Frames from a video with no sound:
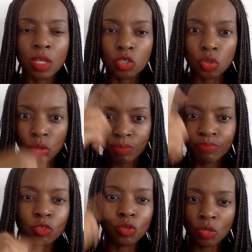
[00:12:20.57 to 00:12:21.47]
so
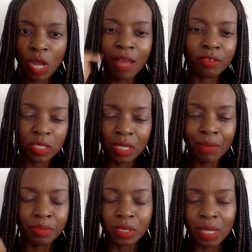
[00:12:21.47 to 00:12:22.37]
you don't have these
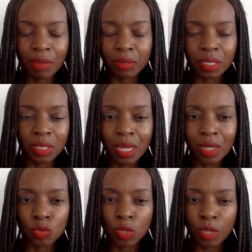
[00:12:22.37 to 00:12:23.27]
ups and
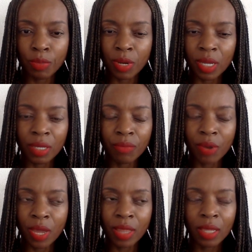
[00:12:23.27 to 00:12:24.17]
downs with the
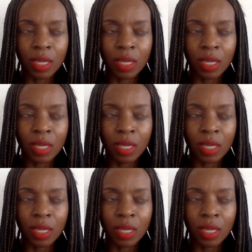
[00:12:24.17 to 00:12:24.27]
breath.